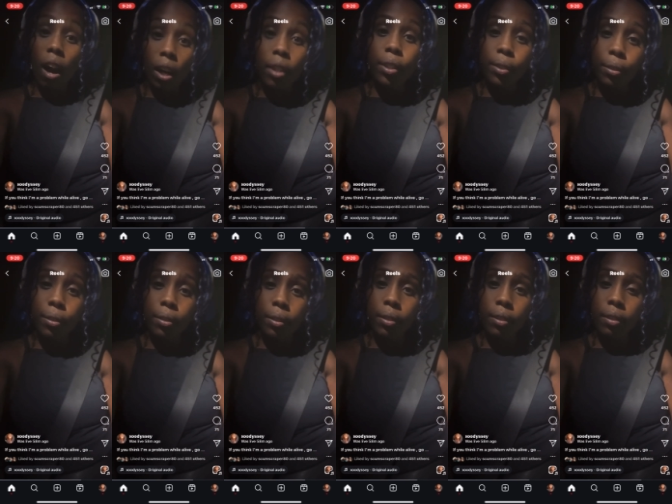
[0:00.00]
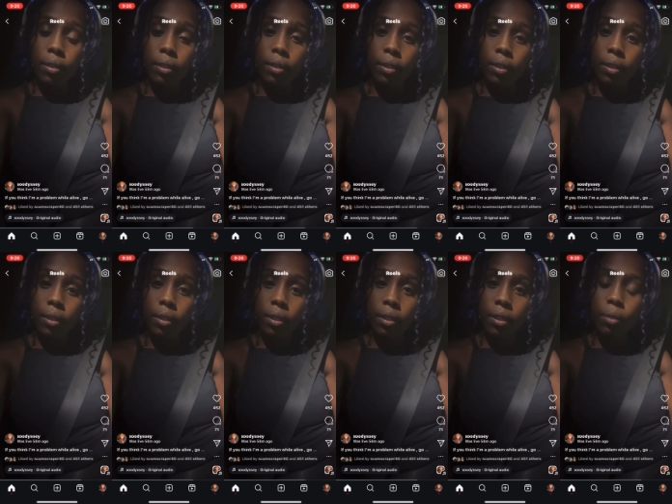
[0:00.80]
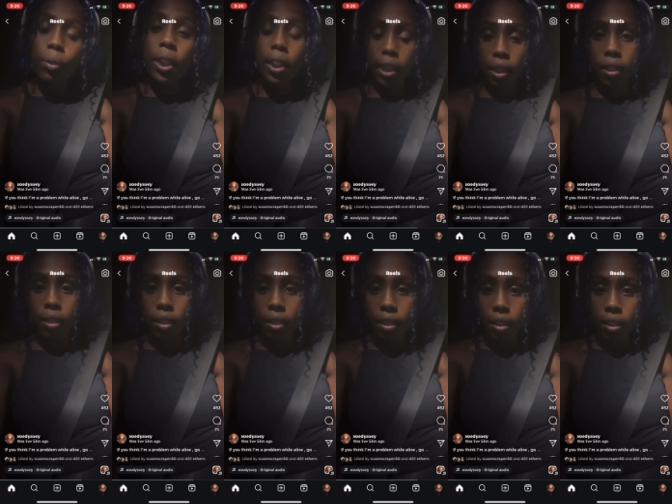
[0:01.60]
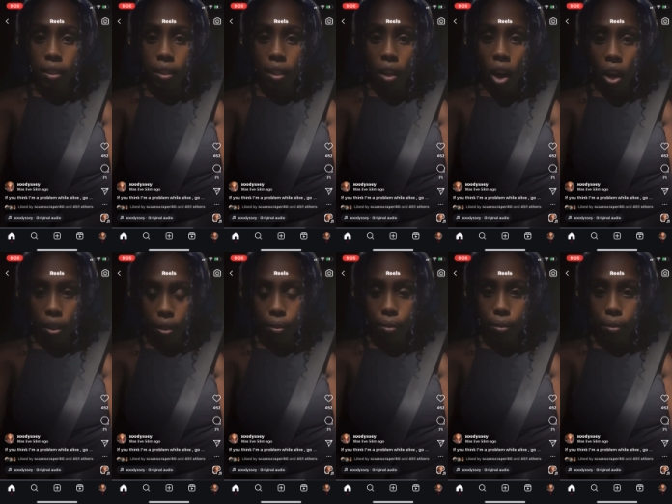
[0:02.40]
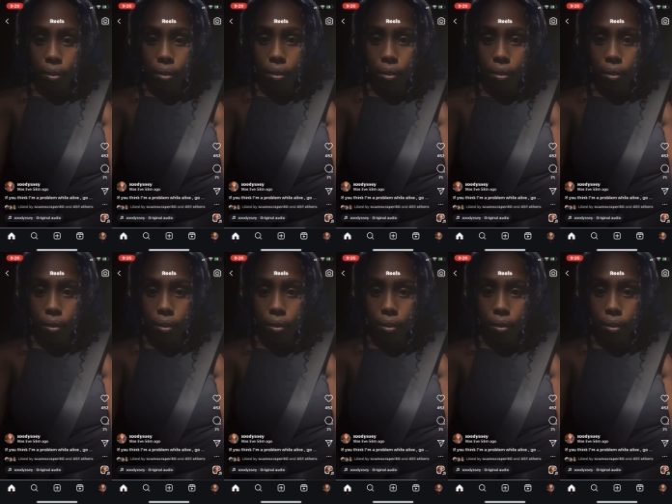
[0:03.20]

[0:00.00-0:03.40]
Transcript: Are you? Really? Are you?